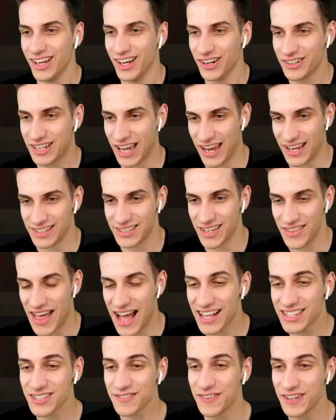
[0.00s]
Okay, so
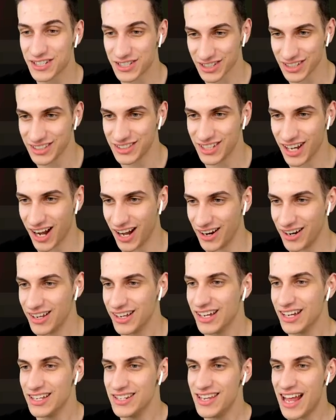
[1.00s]
that's officially done.
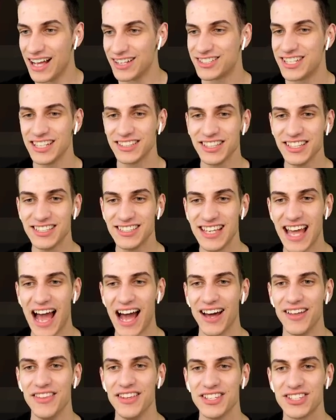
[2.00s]
Now check this
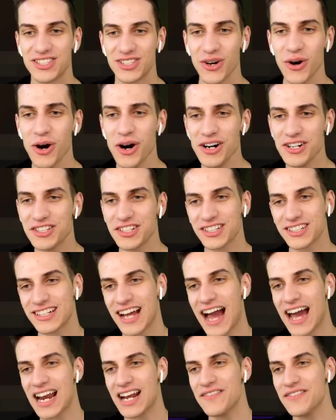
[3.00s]
out. The swords are
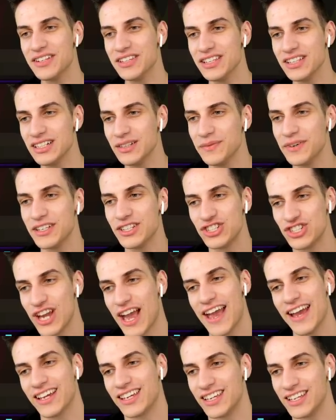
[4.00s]
kind of a little bit
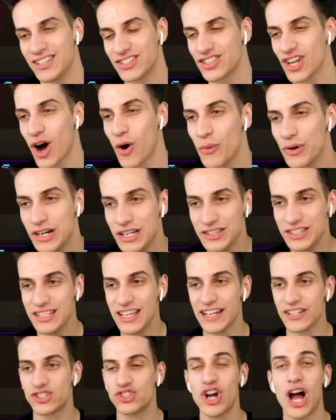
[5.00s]
janky, so we need to
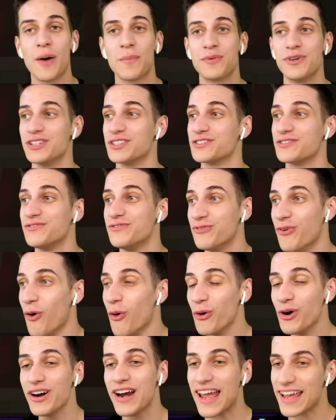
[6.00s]
get sharpness
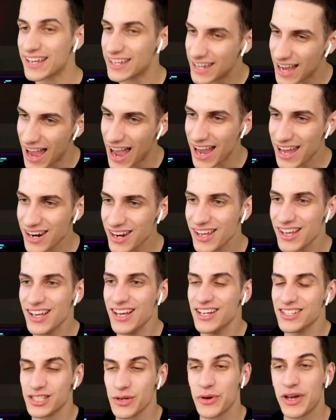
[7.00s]
4 again
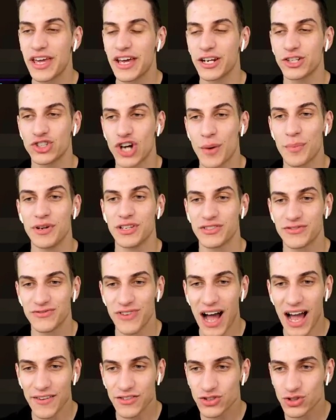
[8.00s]
so we can get a sharpness
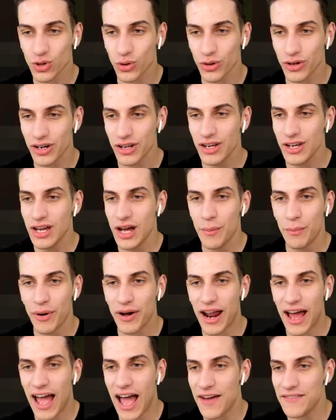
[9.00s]
5 sword,
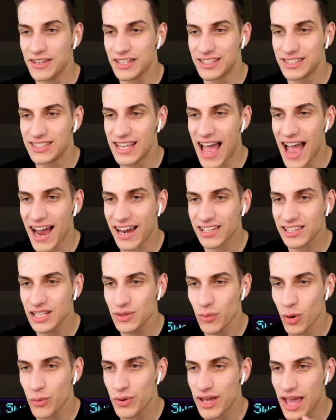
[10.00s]
but I have exactly
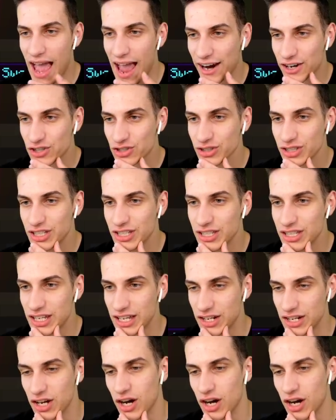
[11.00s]
what we actually need.